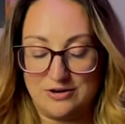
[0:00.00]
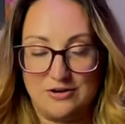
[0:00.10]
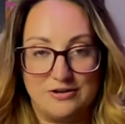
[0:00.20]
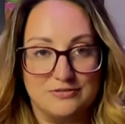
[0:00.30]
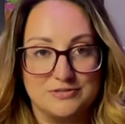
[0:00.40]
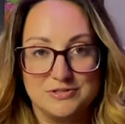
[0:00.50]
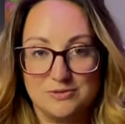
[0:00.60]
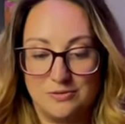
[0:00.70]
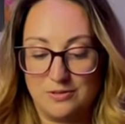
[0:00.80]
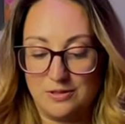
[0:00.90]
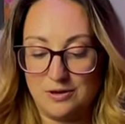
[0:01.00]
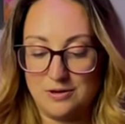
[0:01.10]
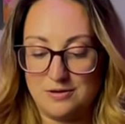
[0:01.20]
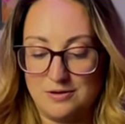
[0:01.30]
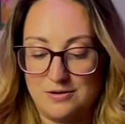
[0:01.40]
off
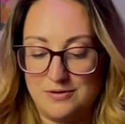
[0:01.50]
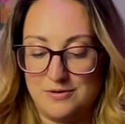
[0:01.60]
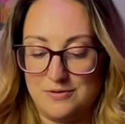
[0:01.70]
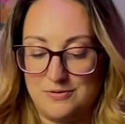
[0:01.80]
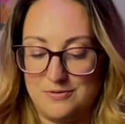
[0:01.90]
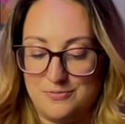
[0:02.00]
slow